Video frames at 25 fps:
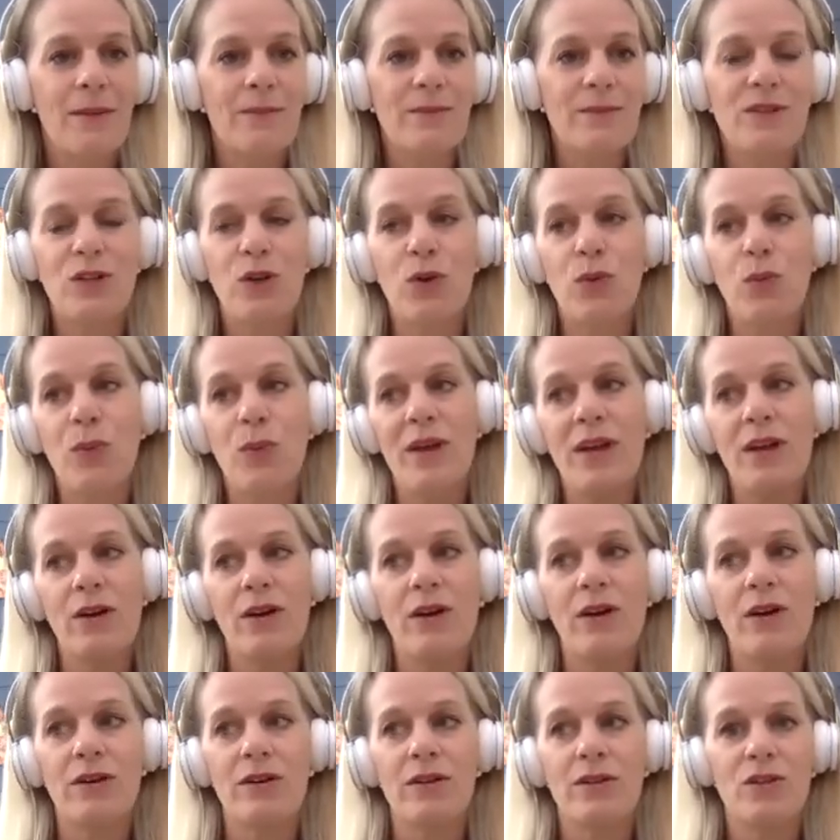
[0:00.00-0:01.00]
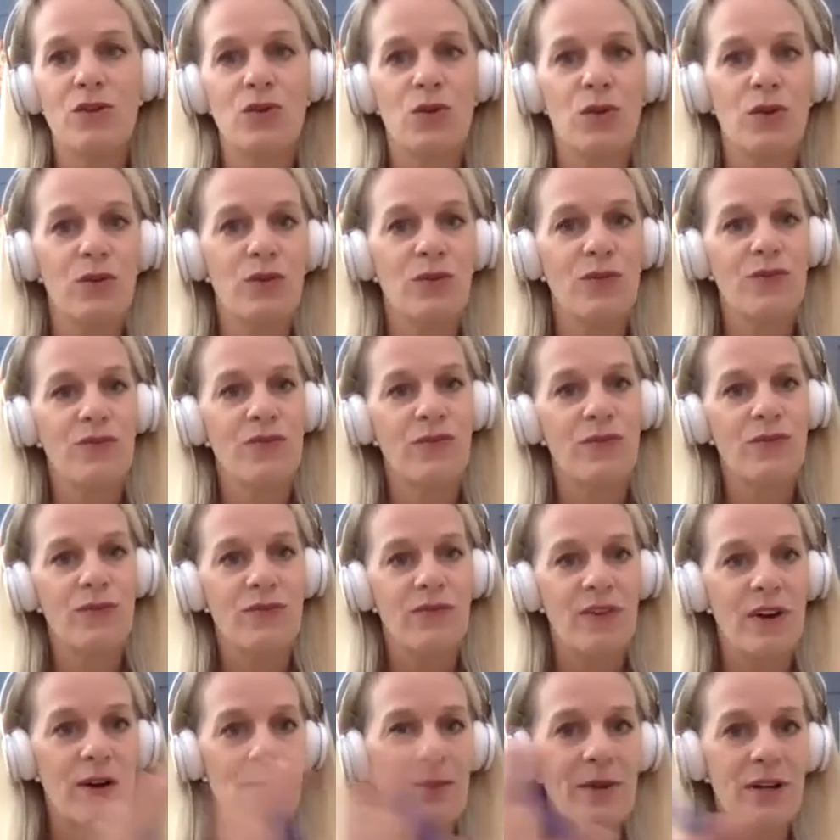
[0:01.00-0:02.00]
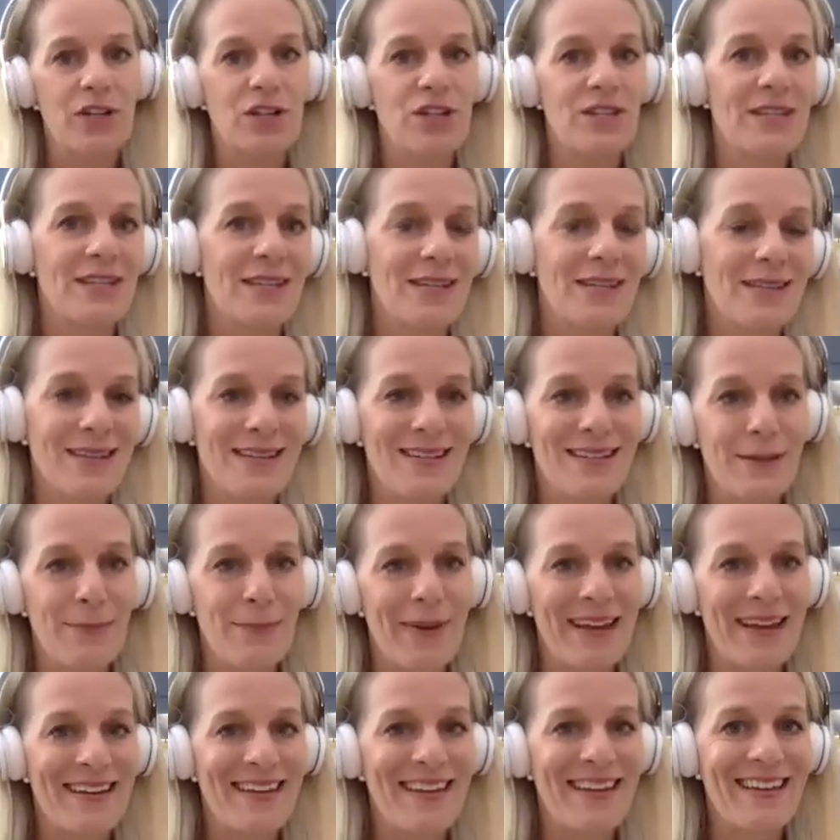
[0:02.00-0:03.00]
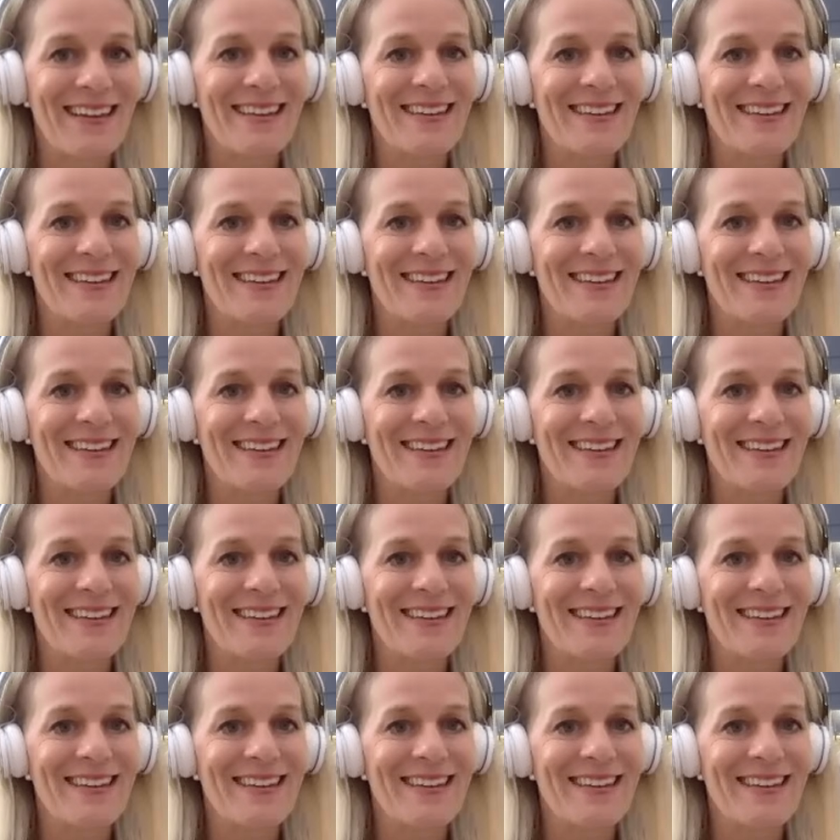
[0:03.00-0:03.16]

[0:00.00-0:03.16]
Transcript: So we are sort of very much season dependent